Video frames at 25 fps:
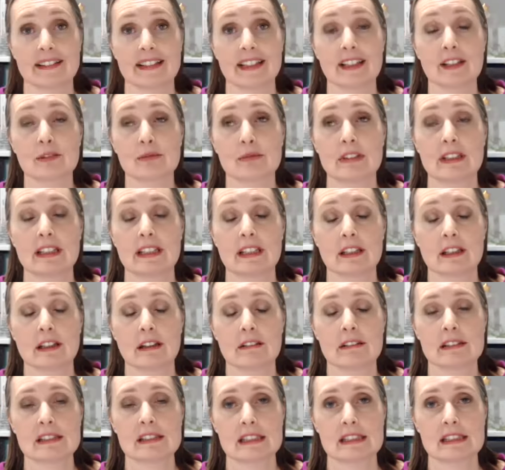that's really
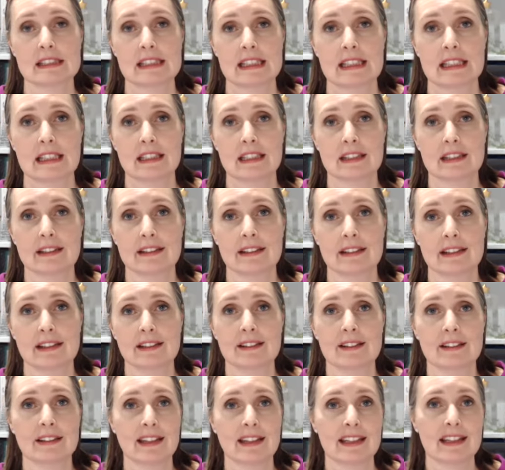encouraging to hear because,
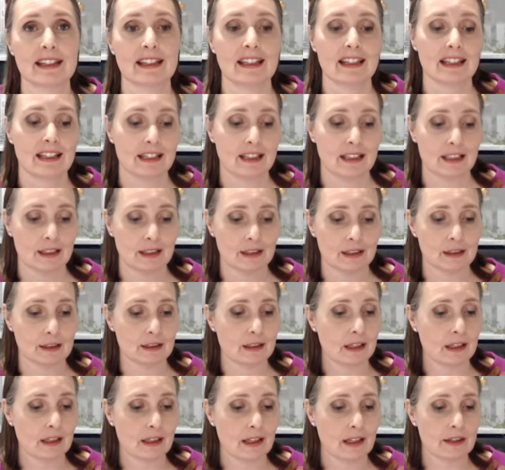as you say,
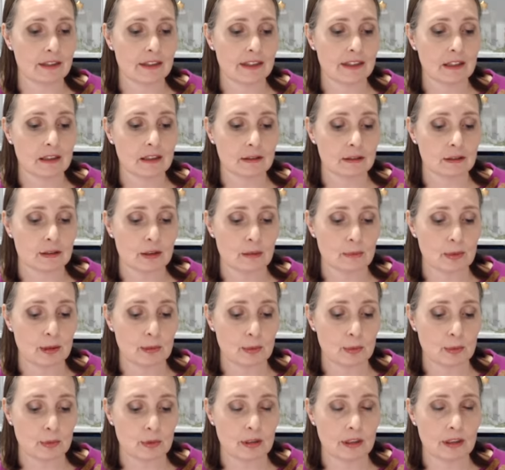I think that some
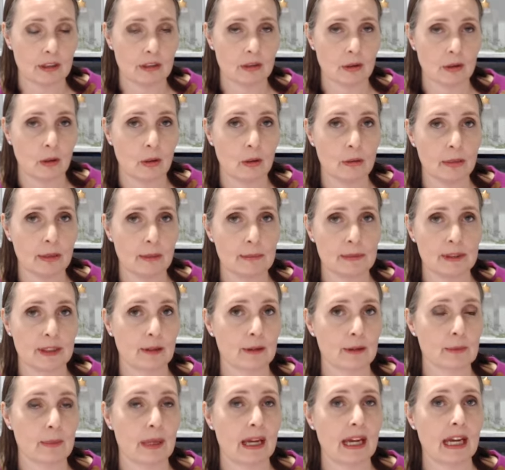people can hold
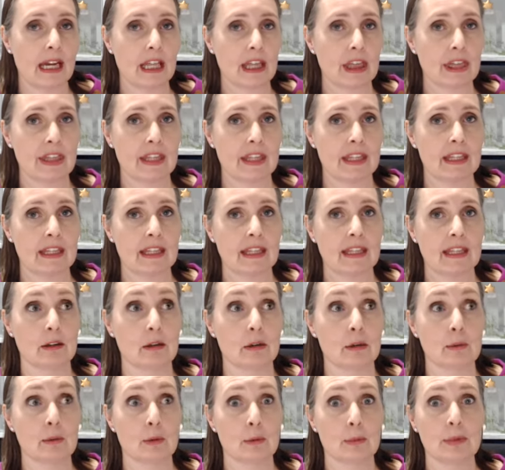themselves back thinking, oh,
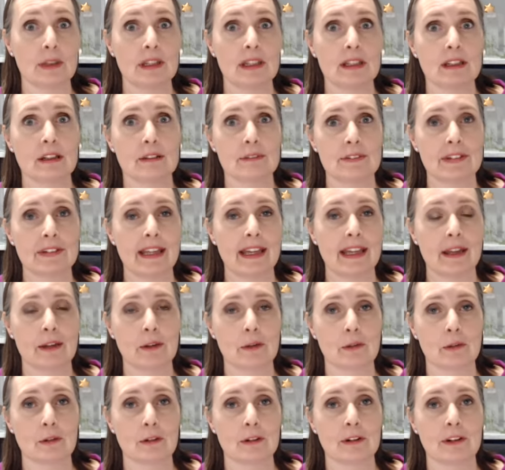I'm not big enough yet,
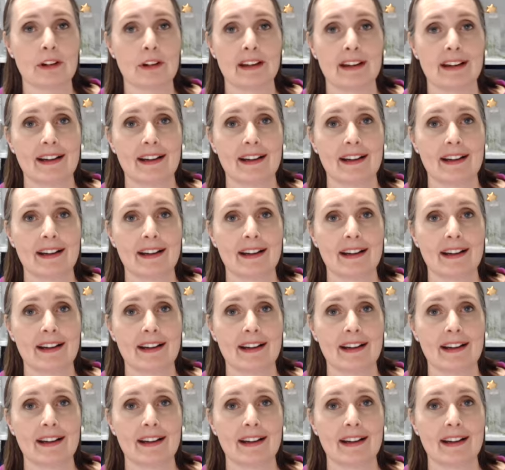or